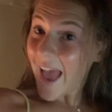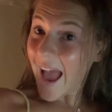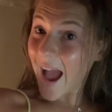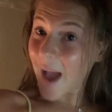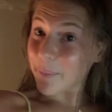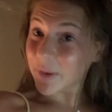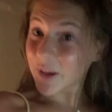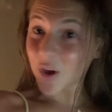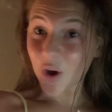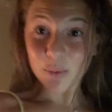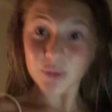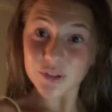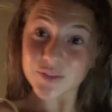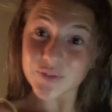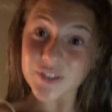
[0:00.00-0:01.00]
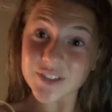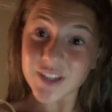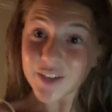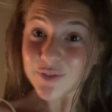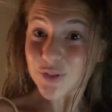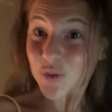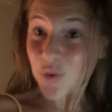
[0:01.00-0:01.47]
Happy almost for
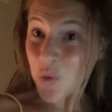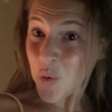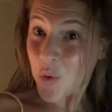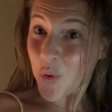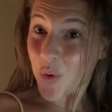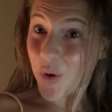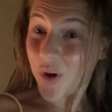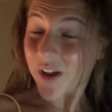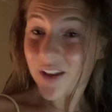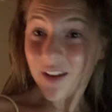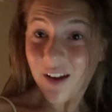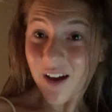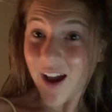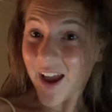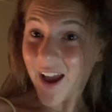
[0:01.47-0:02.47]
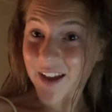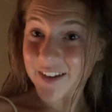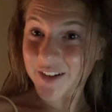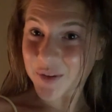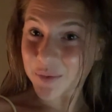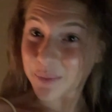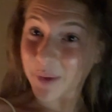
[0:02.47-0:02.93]
safe school. I had
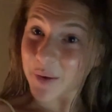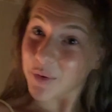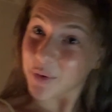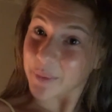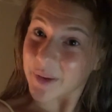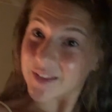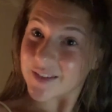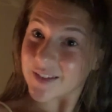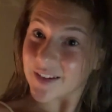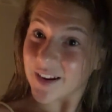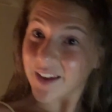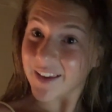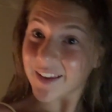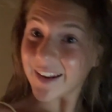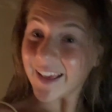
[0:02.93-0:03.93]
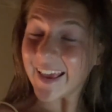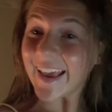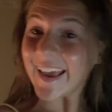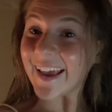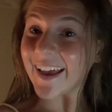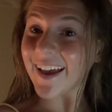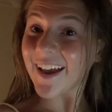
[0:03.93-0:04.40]
dinner with my roommates tonight
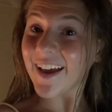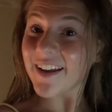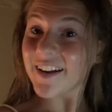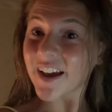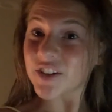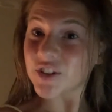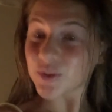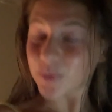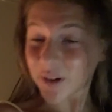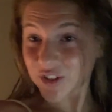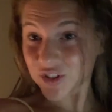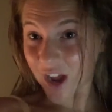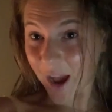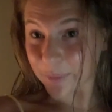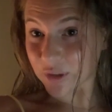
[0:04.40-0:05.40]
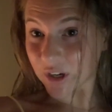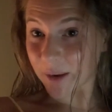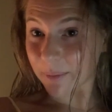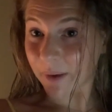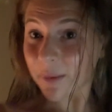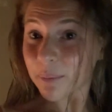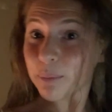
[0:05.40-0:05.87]
and I just read a chapter
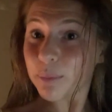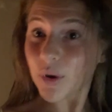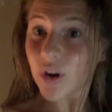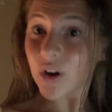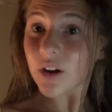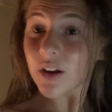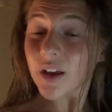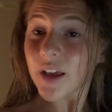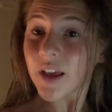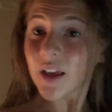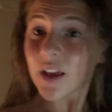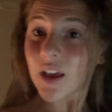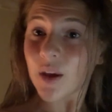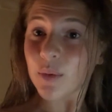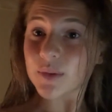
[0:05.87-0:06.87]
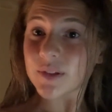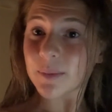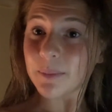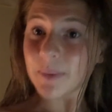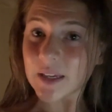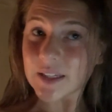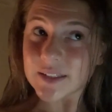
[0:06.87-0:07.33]
in my book. It was
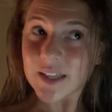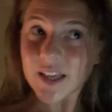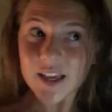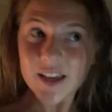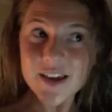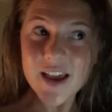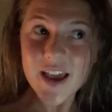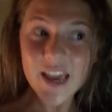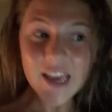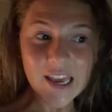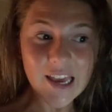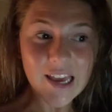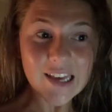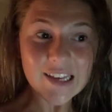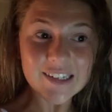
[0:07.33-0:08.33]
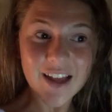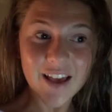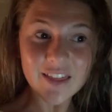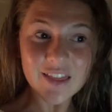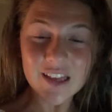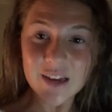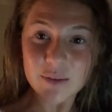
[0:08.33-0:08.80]
amazing and
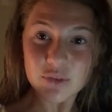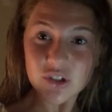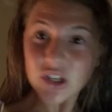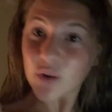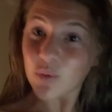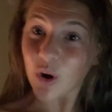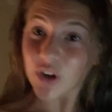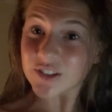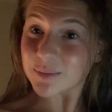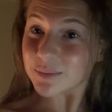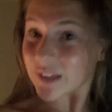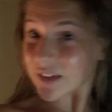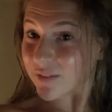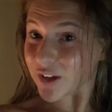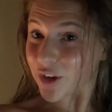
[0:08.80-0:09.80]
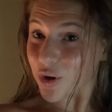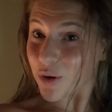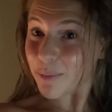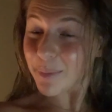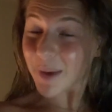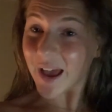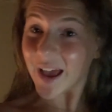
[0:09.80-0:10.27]
I think I'm just gonna watch some TV and go
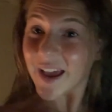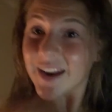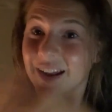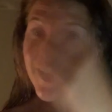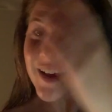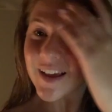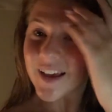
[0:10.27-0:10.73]
to bed.